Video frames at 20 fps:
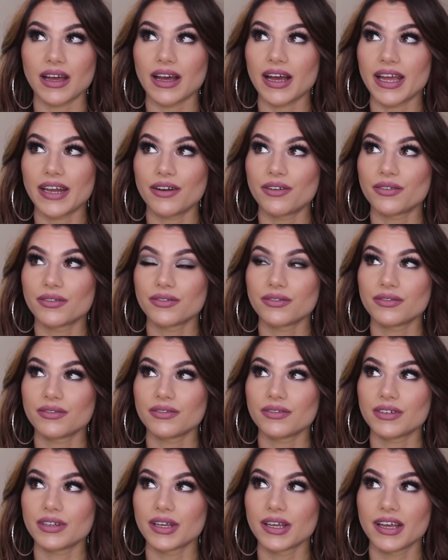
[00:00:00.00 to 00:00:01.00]
I don't,
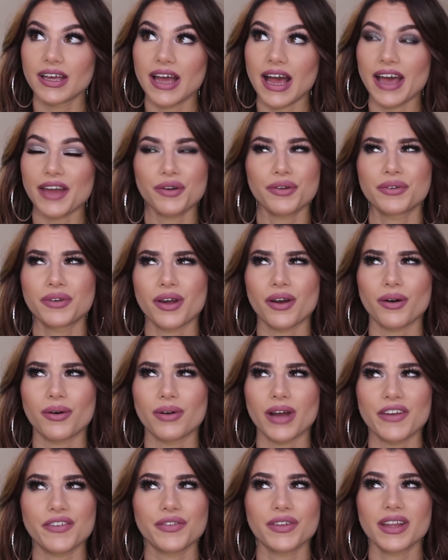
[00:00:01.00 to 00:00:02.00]
I don't
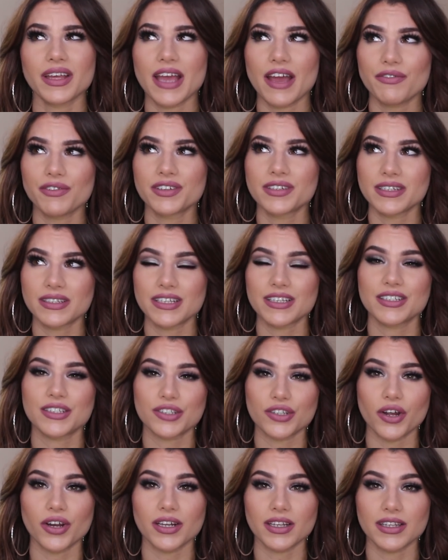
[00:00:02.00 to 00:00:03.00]
know. I feel like ever since I
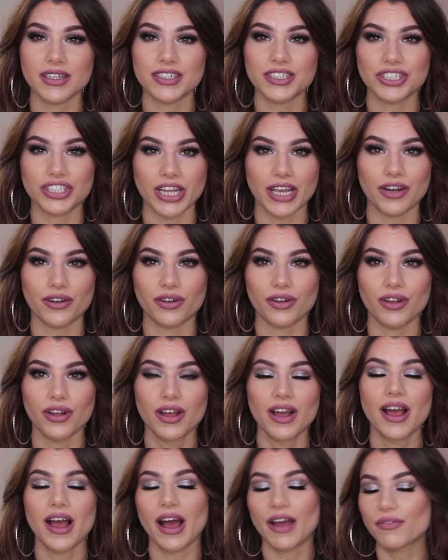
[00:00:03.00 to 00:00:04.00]
started this channel,
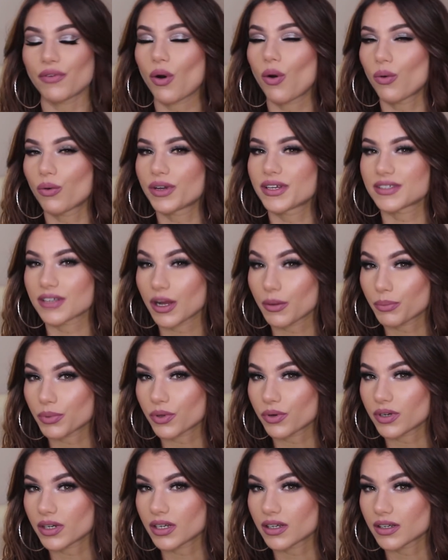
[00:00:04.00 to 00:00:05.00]
I've always
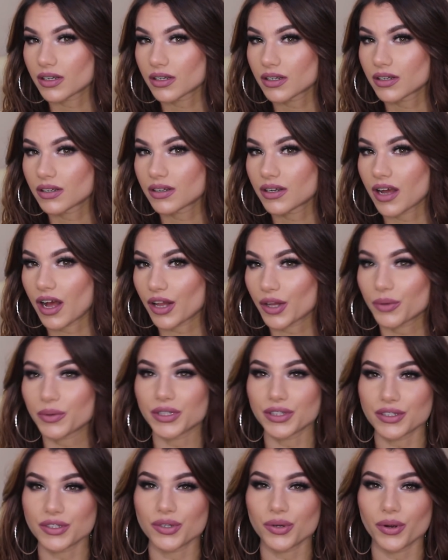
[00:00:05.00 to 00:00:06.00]
uploaded
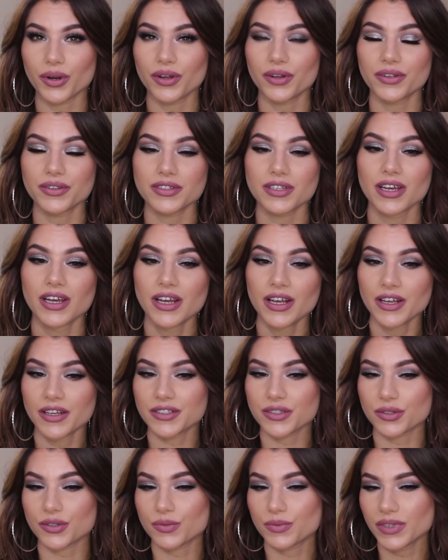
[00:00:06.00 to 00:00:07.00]
Halloween tutorials.
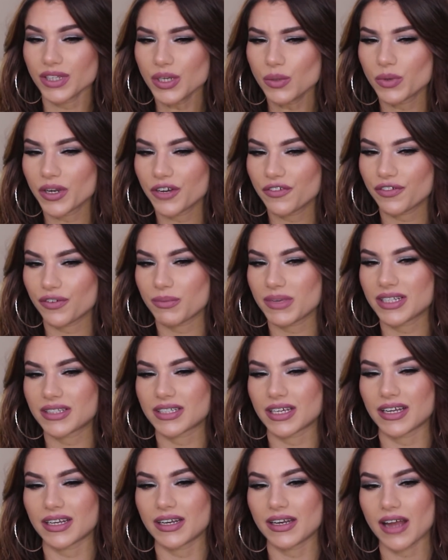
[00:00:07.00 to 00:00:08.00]
So it was really weird for me
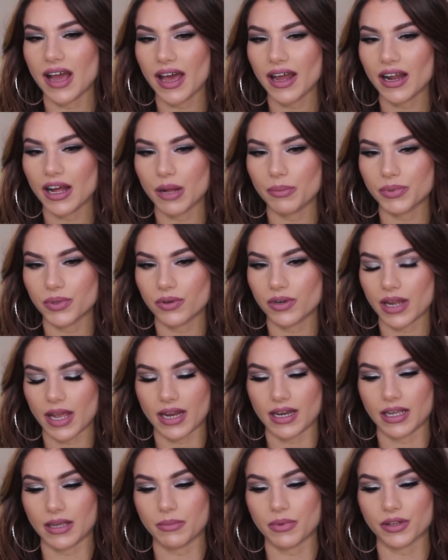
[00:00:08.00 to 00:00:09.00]
to not upload
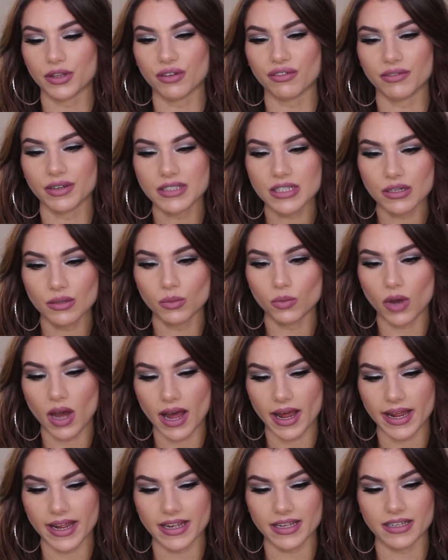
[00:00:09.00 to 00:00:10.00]
any, but the reason
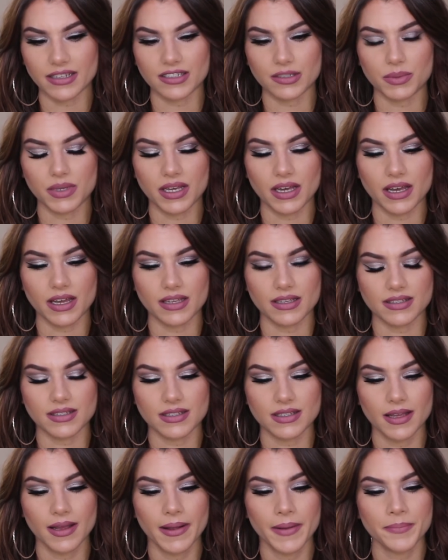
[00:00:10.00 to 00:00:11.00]
why is
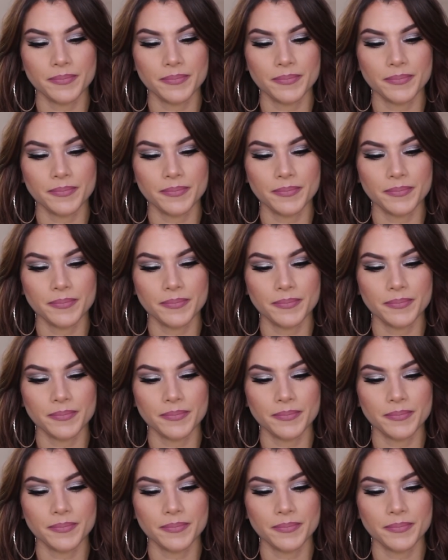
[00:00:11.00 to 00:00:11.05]
because